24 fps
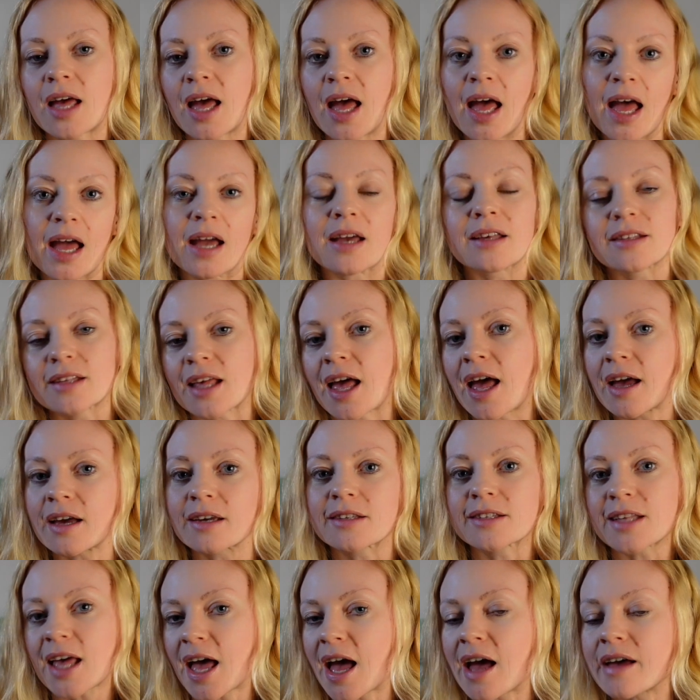
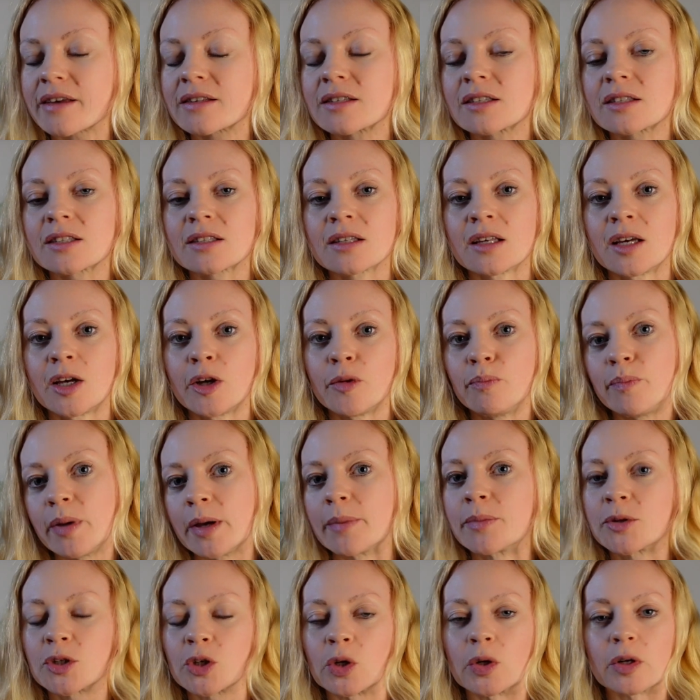XXS
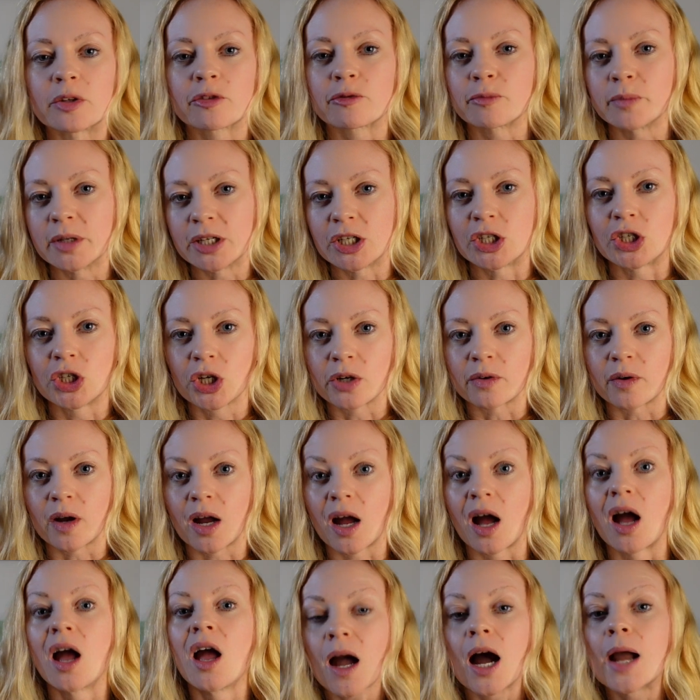bib shorts from
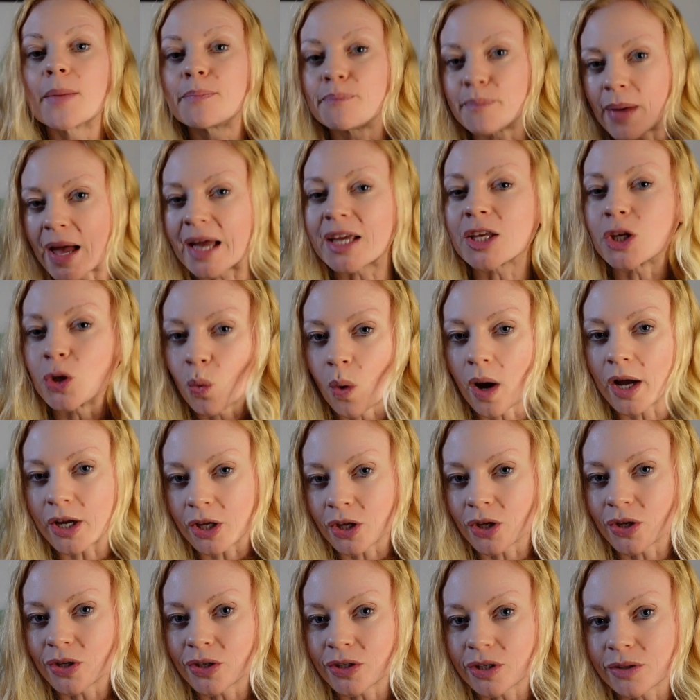Endura, I bet you I
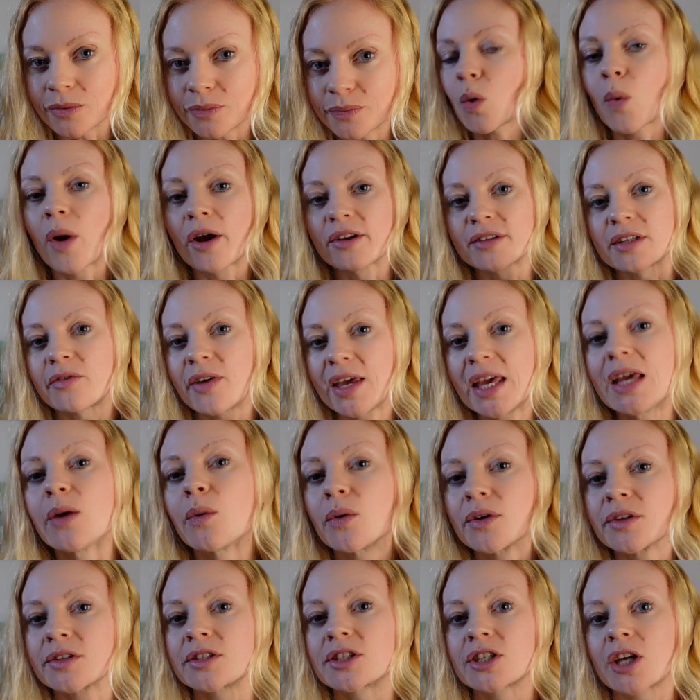could. Whereas if he
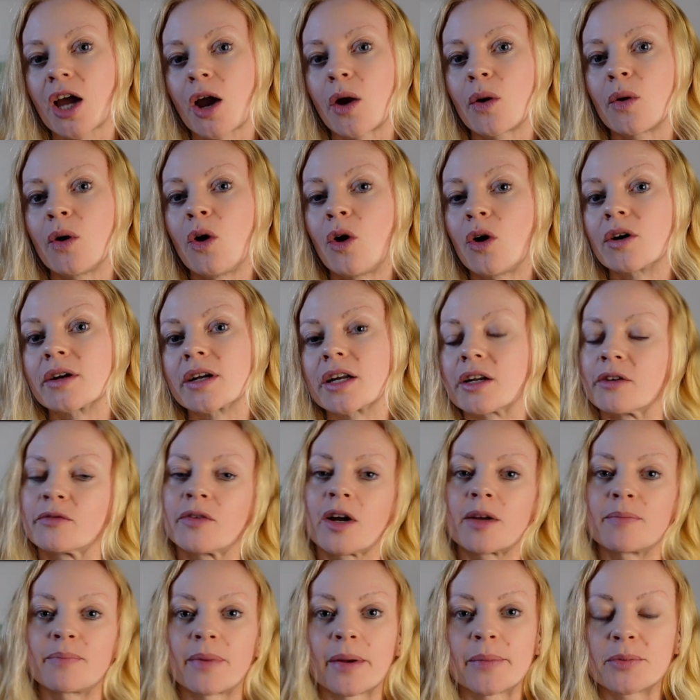wants to go on and
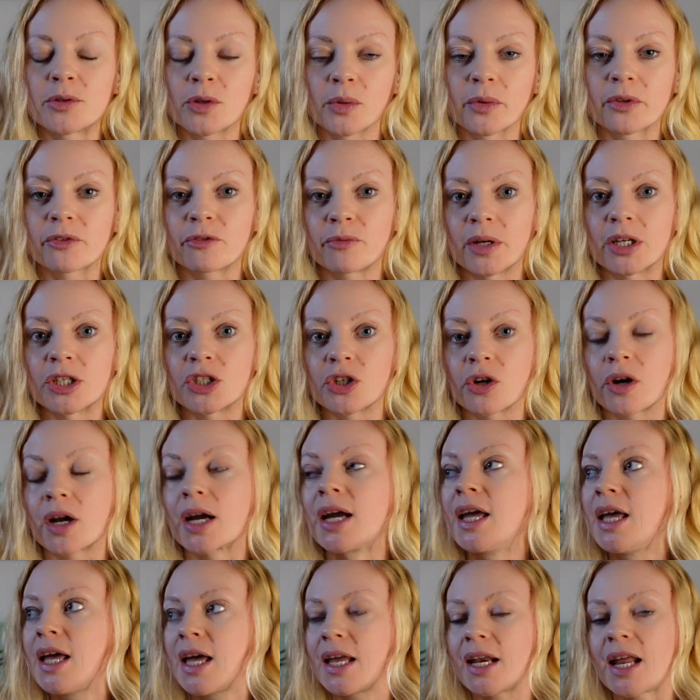find bib shorts from Endura
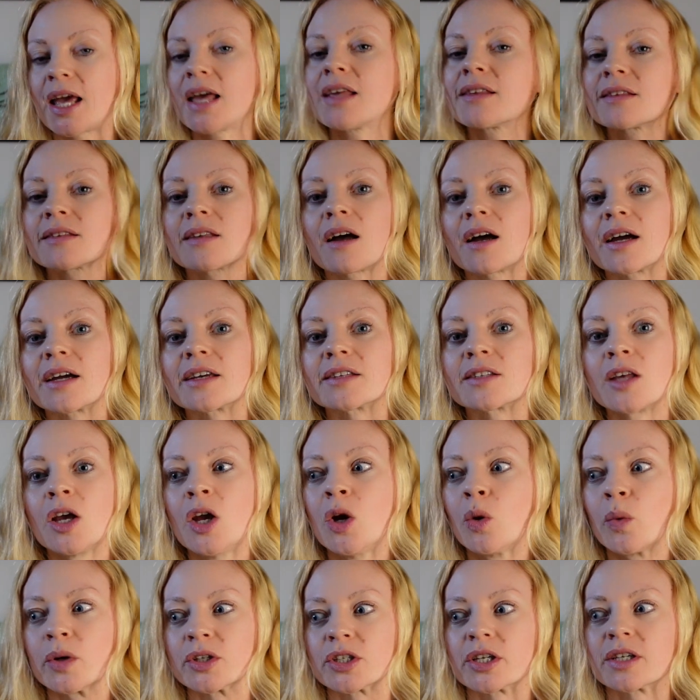in his size,
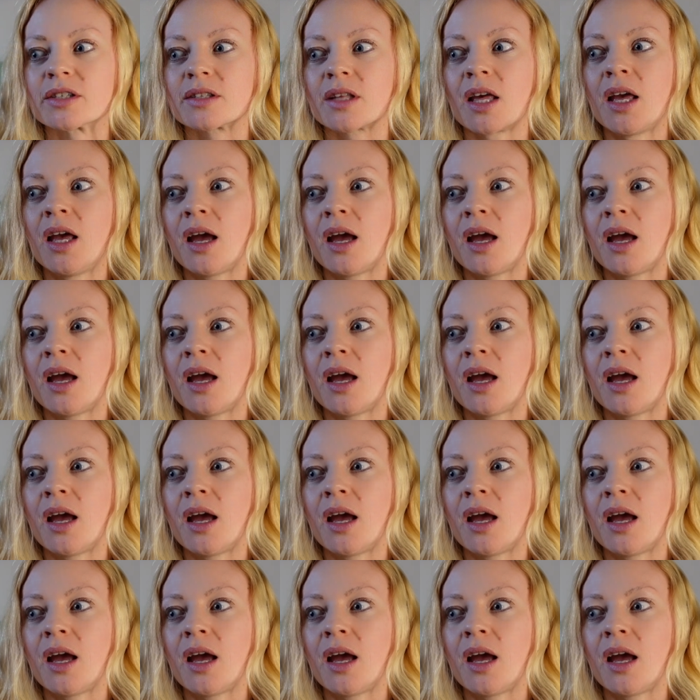which is